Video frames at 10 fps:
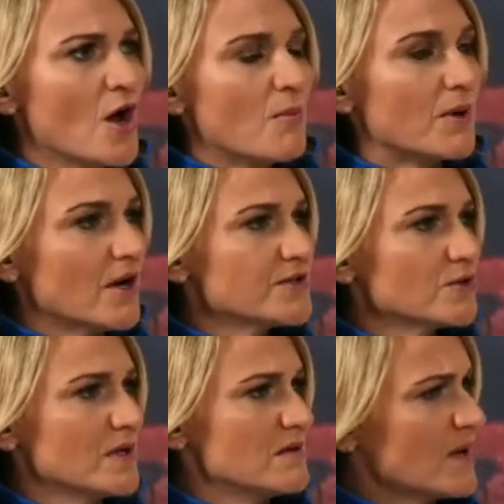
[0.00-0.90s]
but
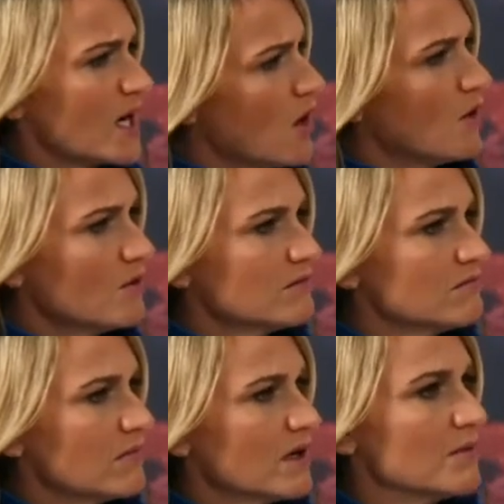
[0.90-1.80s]
also in my
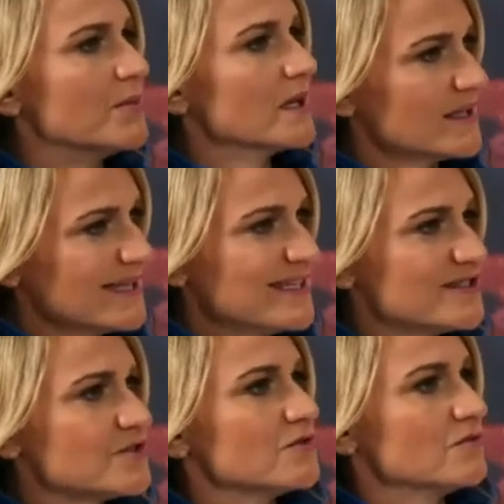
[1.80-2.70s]
own
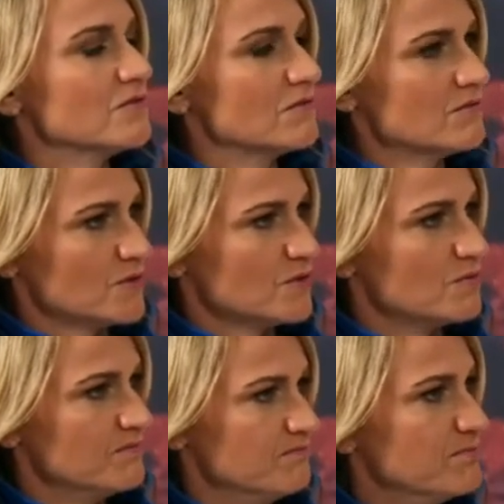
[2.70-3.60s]
ability to
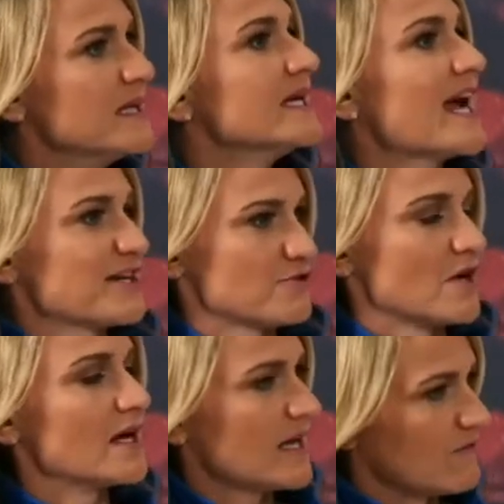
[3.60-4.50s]
be an
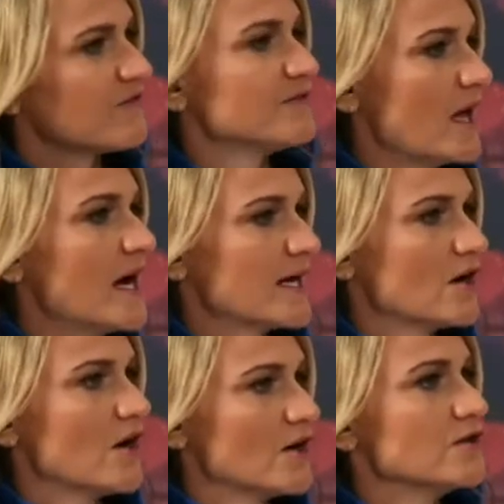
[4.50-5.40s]
astronaut and
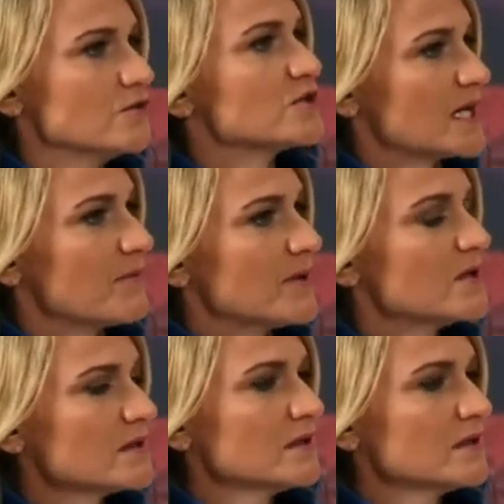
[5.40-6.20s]
fly on New Shepard.